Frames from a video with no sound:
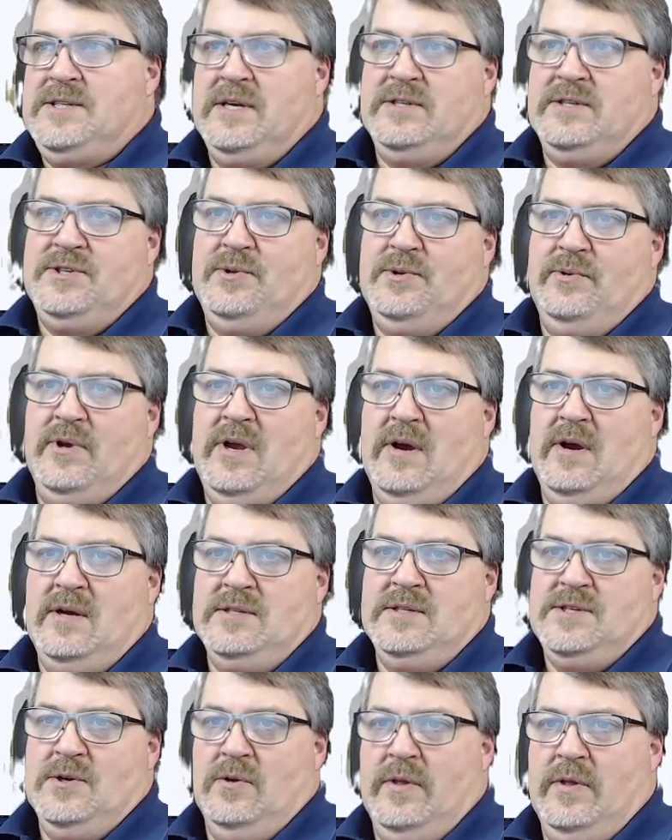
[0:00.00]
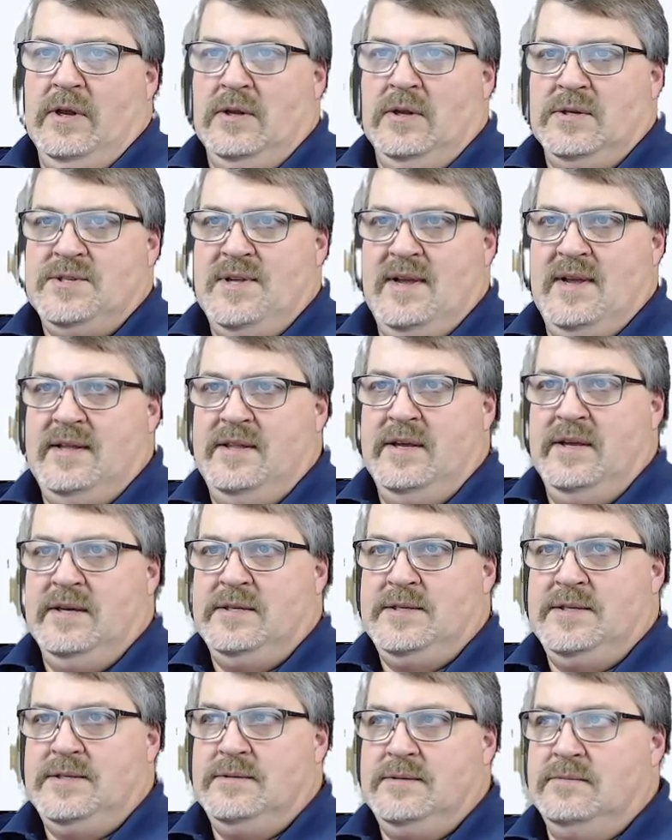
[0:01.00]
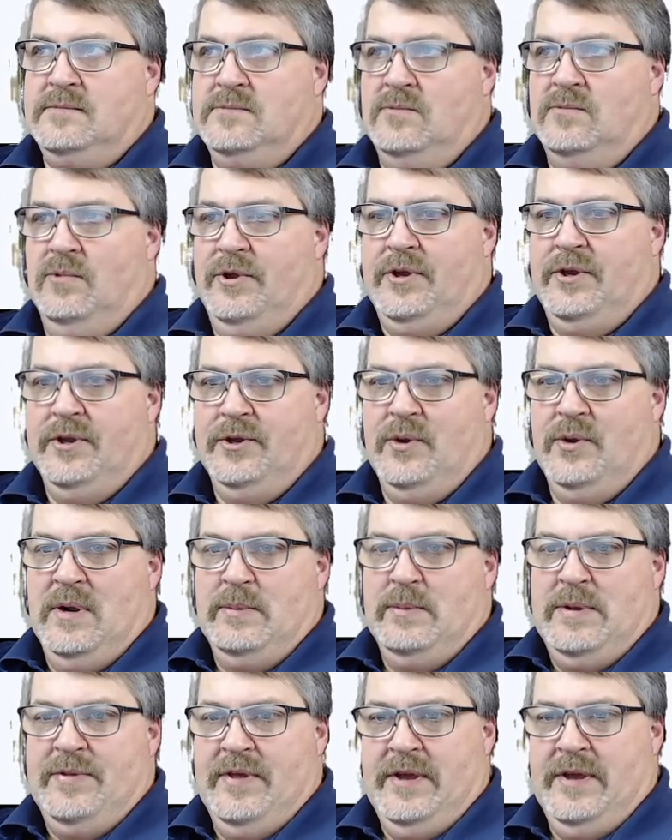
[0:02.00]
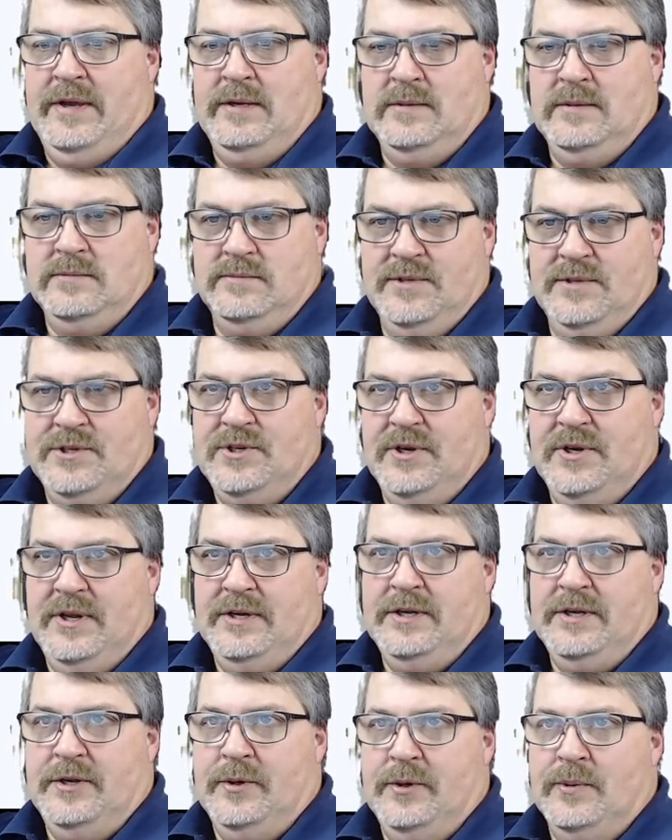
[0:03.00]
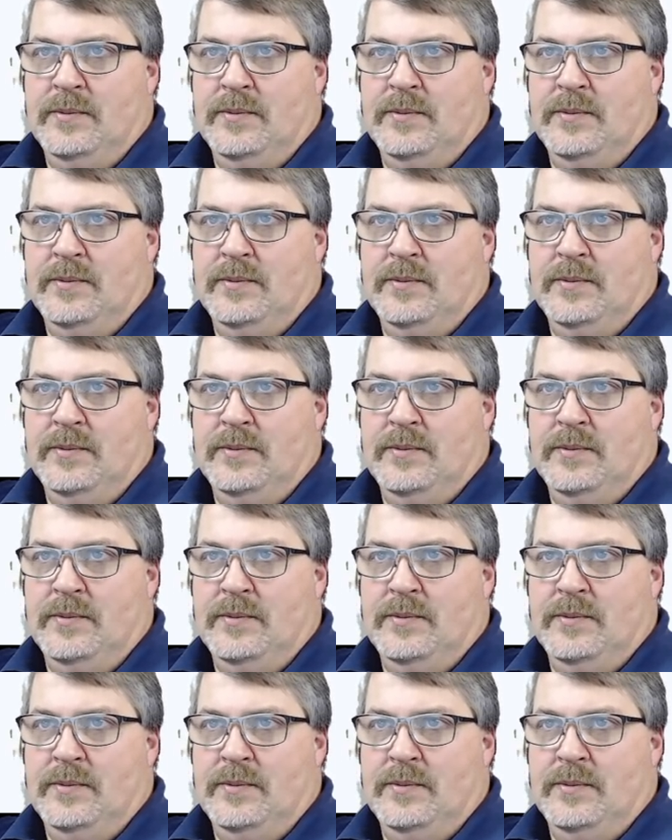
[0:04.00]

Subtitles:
to a console that looks like this, where you can do everything that you need to do.